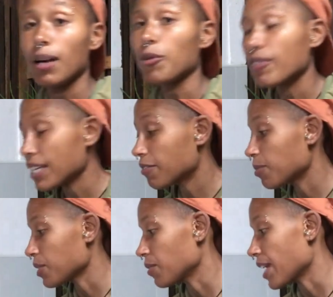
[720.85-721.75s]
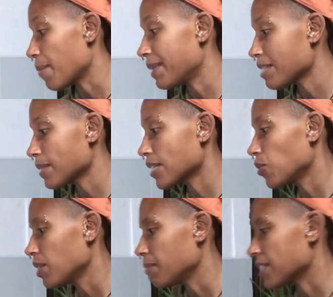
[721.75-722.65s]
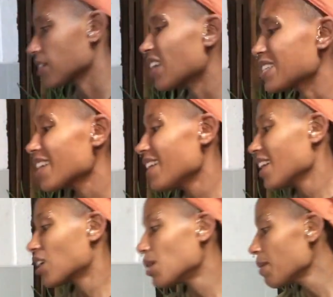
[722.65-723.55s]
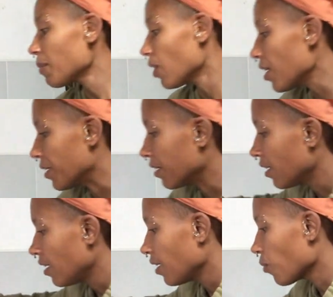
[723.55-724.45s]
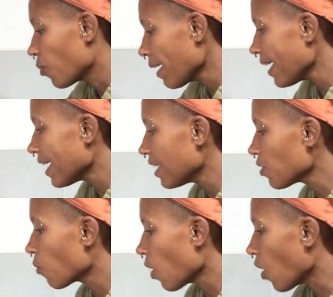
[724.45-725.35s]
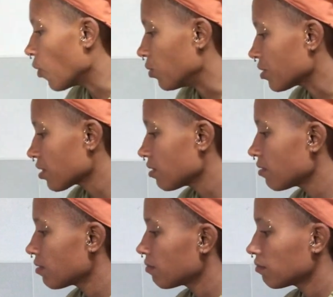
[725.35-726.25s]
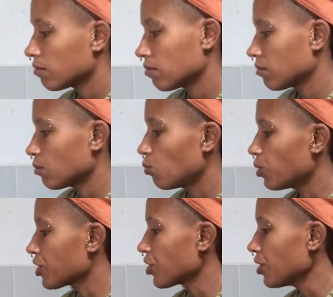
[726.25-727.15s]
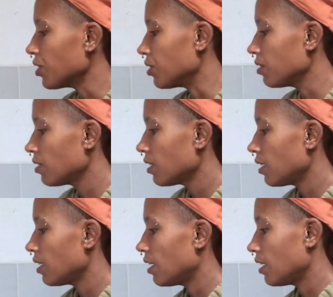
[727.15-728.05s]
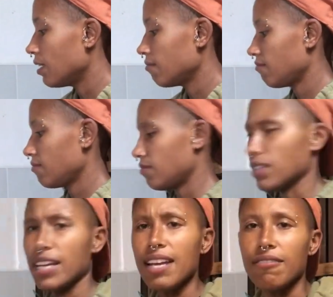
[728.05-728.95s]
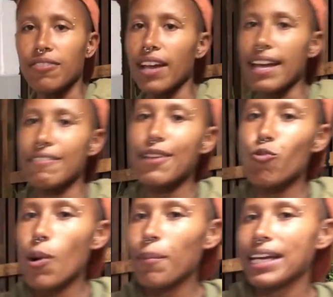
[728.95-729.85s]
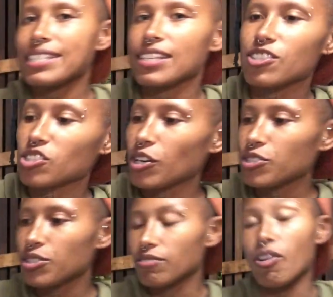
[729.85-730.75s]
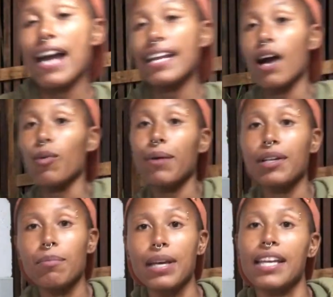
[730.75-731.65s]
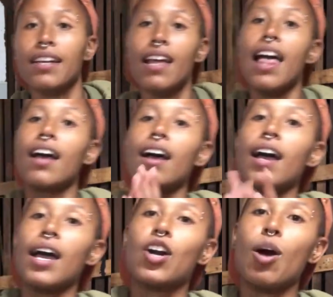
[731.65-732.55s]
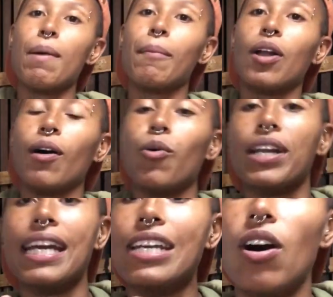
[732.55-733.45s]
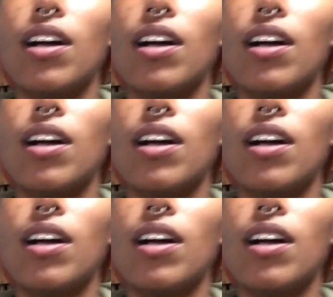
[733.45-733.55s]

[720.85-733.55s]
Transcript: I'm not ready for Brazil yet, but it's been calling me. So guys, comment below. Where in the world would you live? Like, if you had one place to just go to right now, where would it be? Comment below. I want to hear your